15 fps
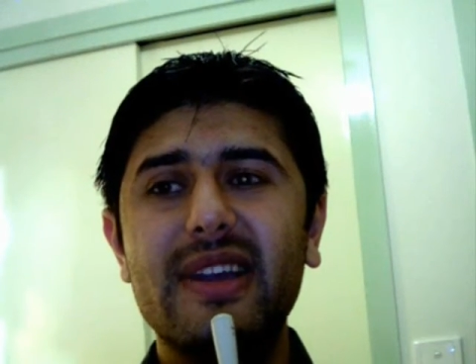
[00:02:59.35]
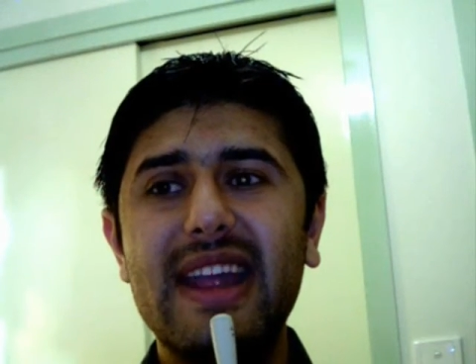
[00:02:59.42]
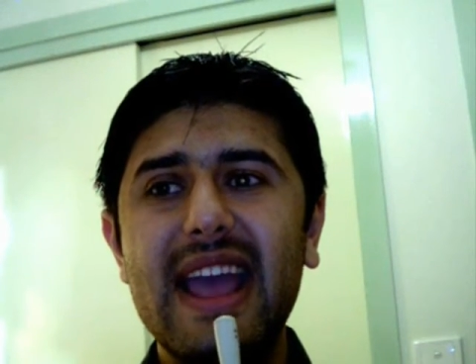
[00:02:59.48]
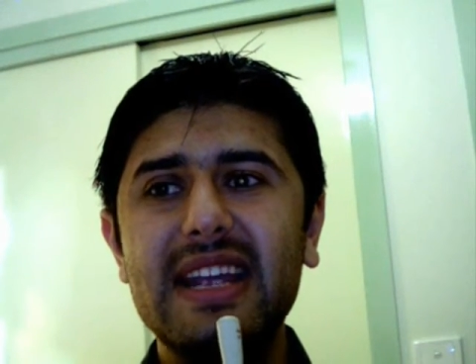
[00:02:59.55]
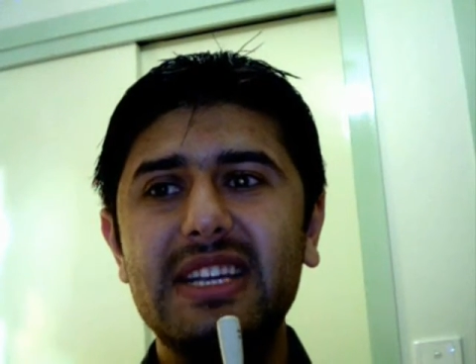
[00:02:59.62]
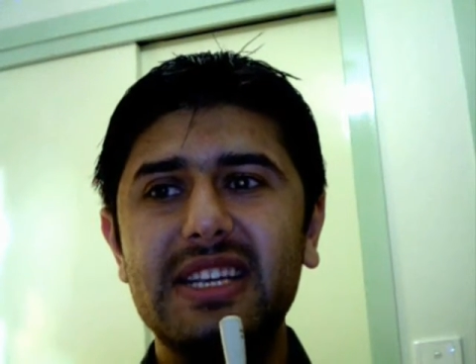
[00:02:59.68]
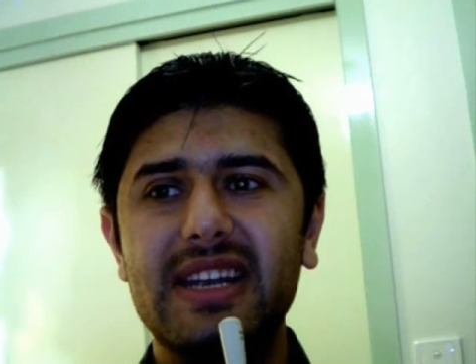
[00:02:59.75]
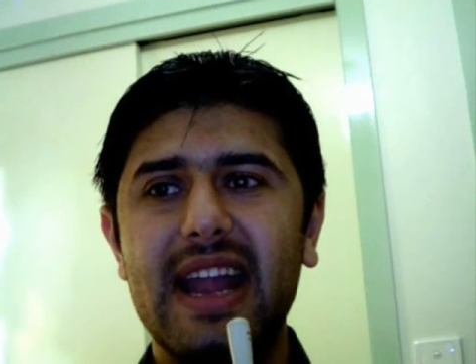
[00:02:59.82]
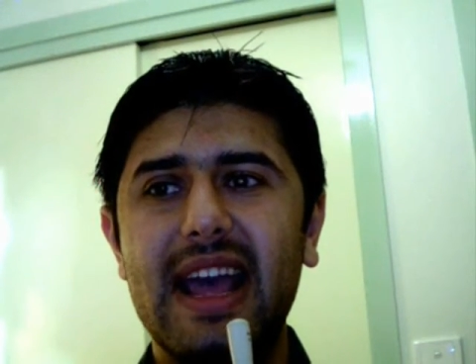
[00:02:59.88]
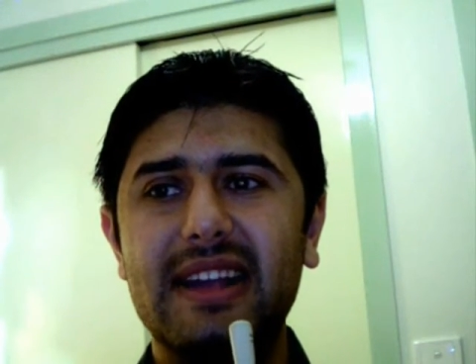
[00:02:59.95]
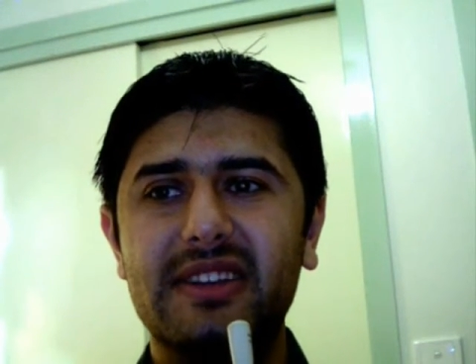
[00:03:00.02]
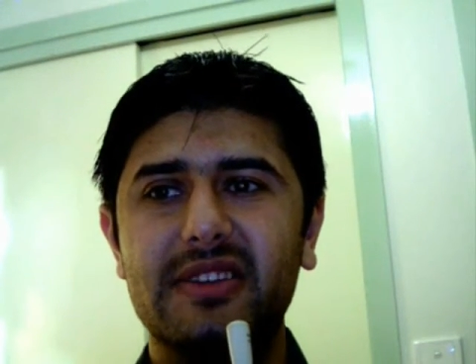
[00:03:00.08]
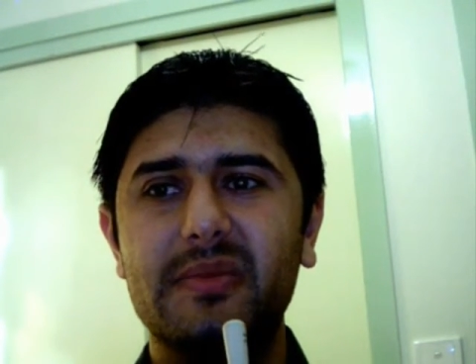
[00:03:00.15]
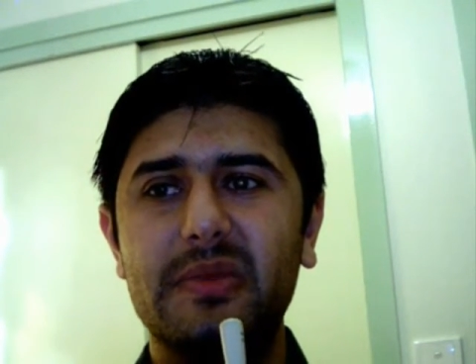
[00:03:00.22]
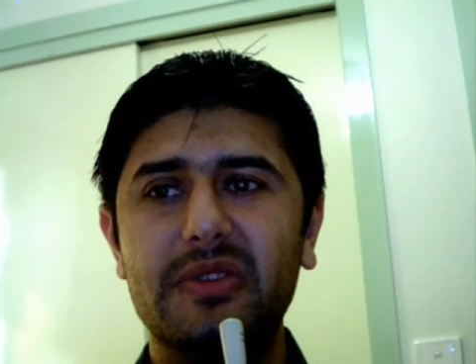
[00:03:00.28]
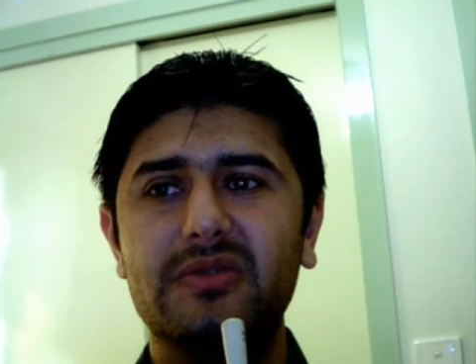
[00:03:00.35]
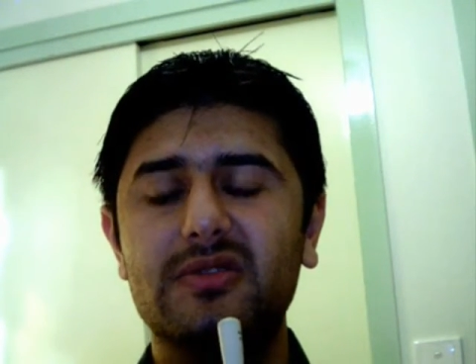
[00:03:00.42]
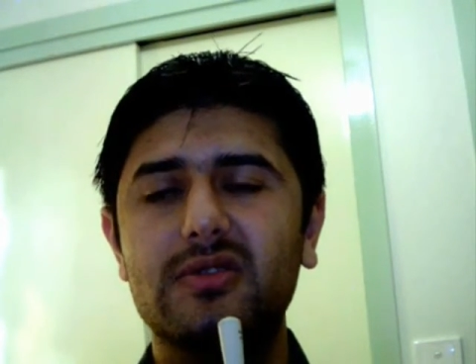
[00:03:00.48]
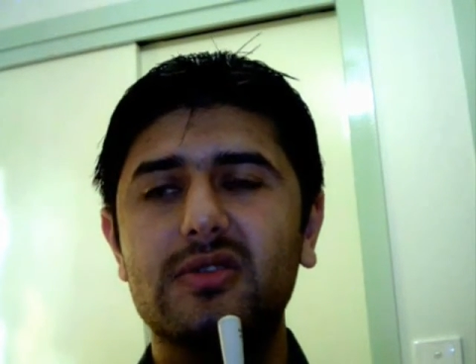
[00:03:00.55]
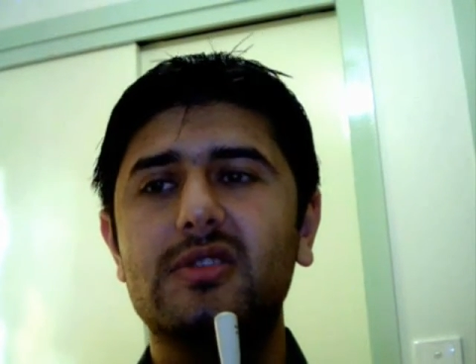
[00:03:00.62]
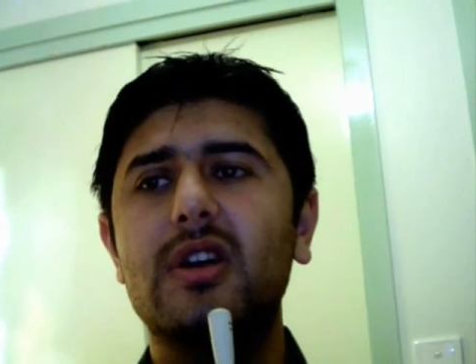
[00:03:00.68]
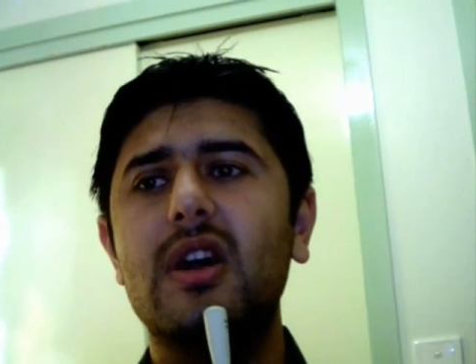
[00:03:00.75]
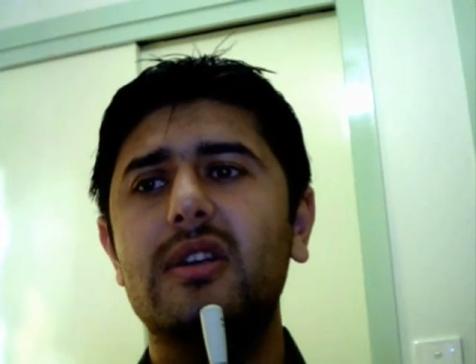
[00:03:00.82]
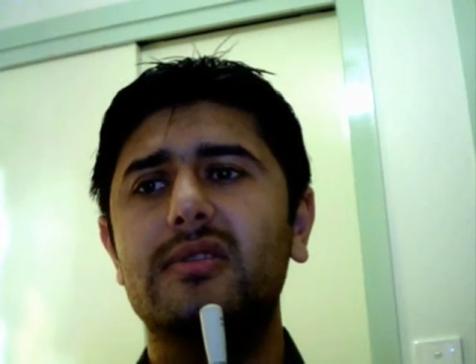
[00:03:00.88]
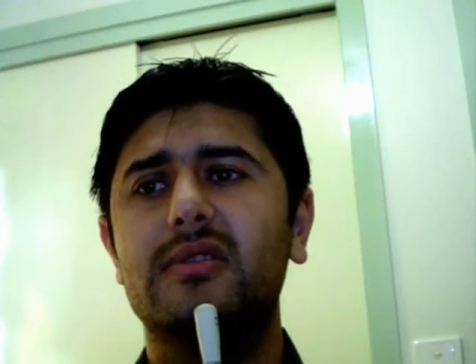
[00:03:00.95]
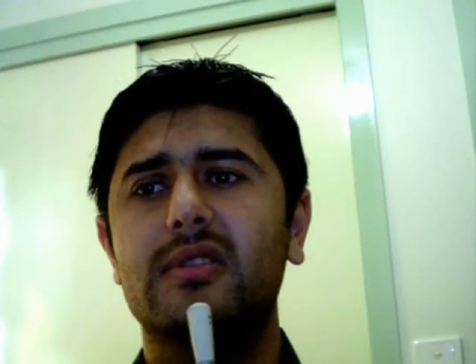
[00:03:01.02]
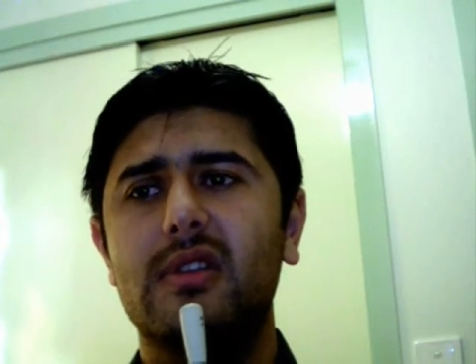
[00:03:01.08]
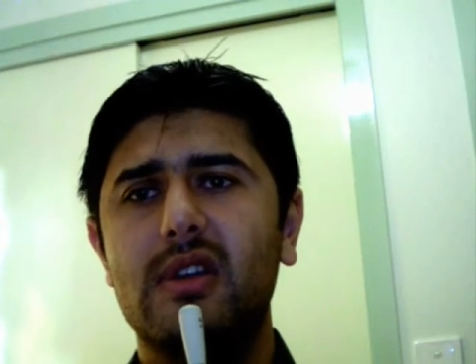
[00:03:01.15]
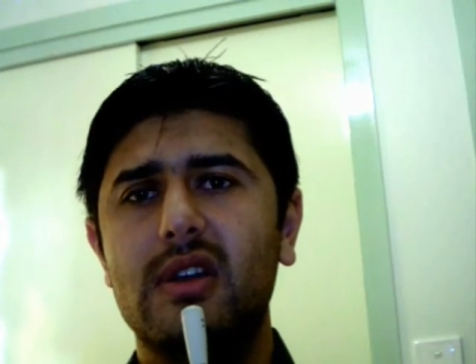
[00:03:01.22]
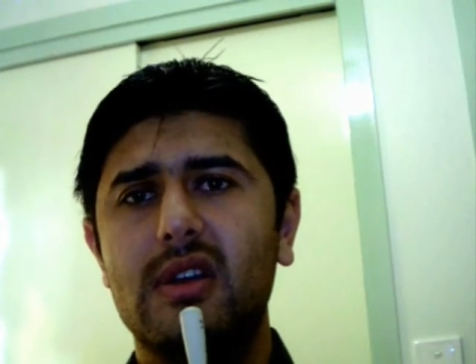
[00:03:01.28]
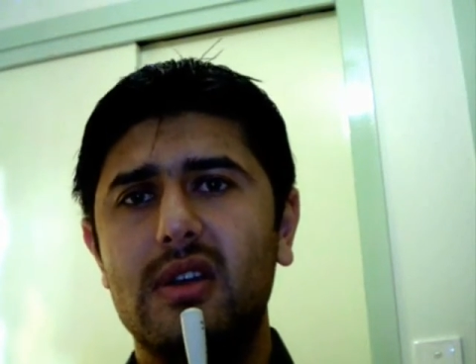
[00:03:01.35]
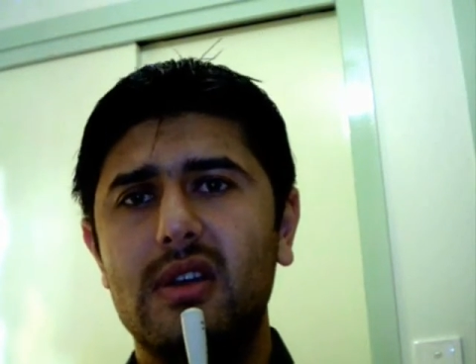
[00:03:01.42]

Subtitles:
the creation attributes to God.